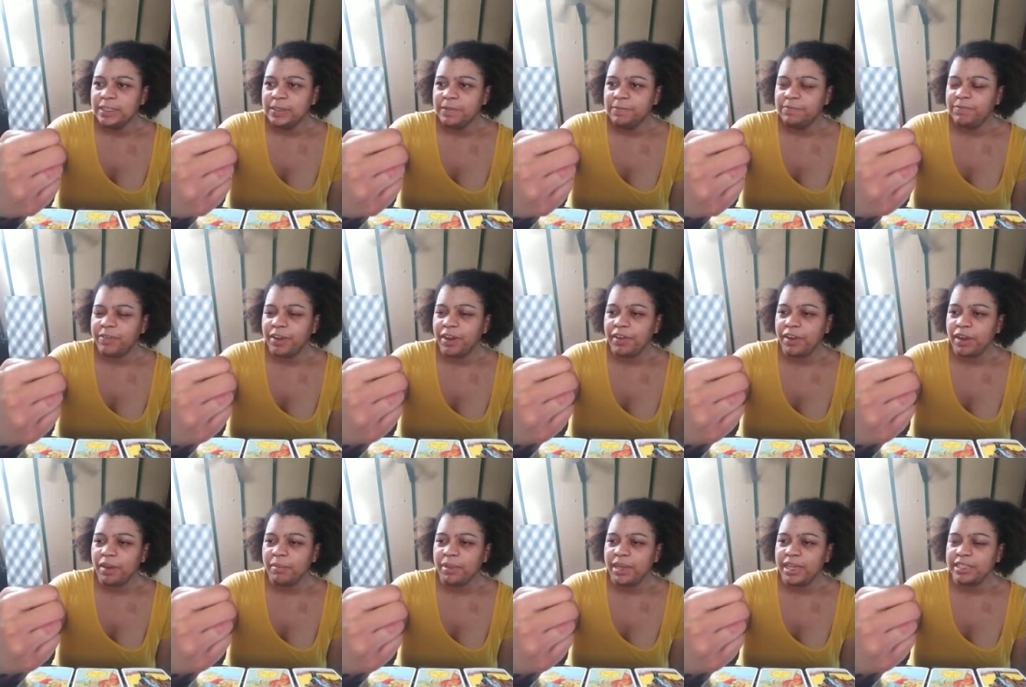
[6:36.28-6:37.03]

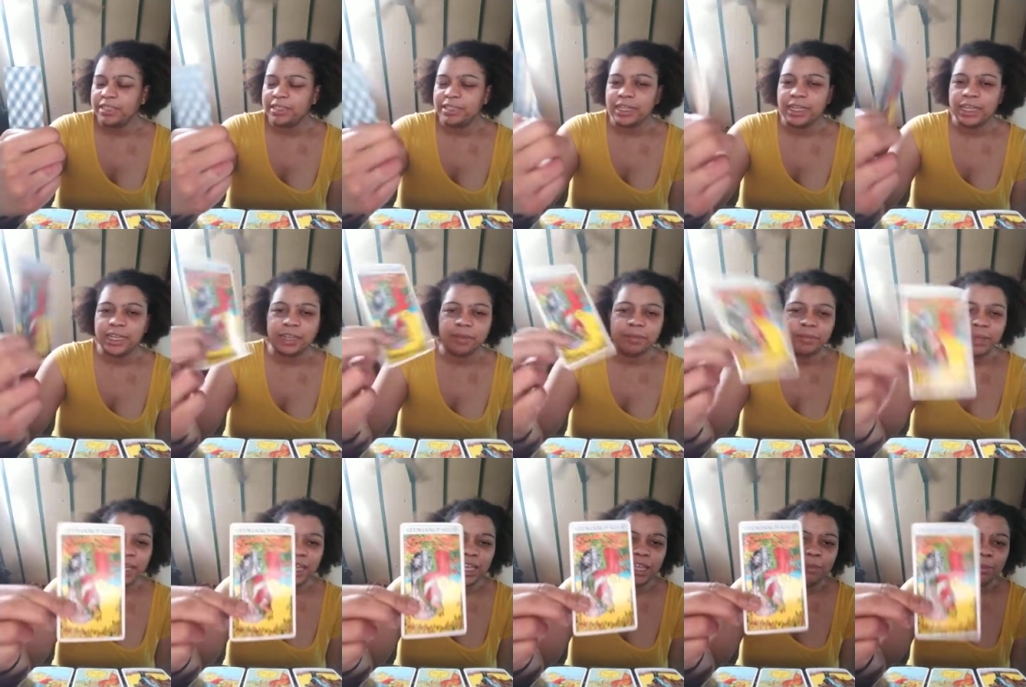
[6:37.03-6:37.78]
very much like
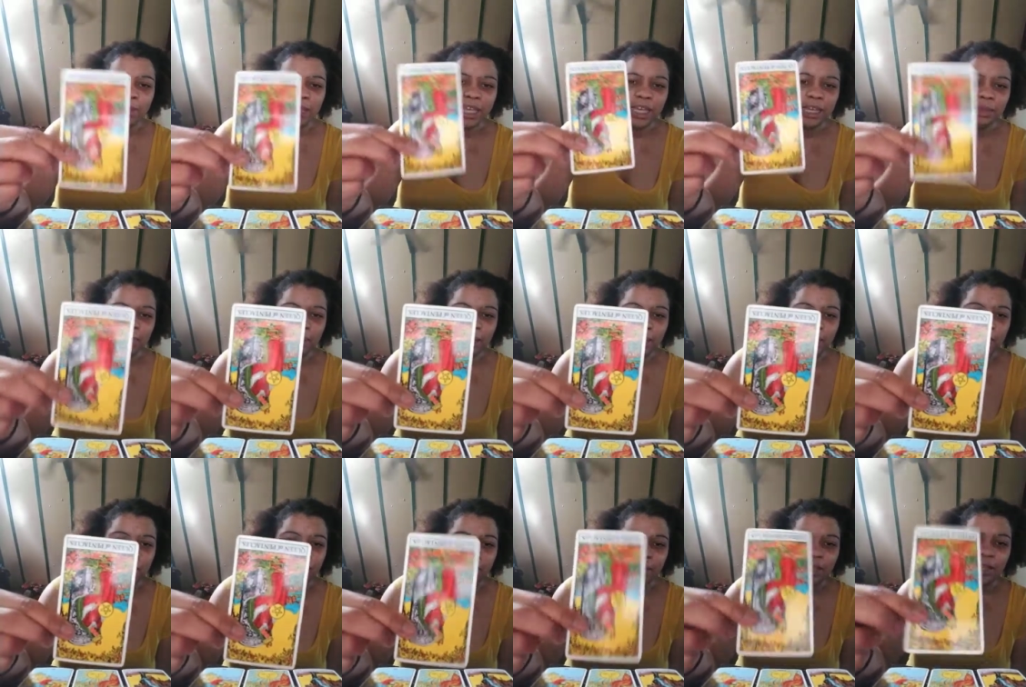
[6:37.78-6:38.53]
me, me, me,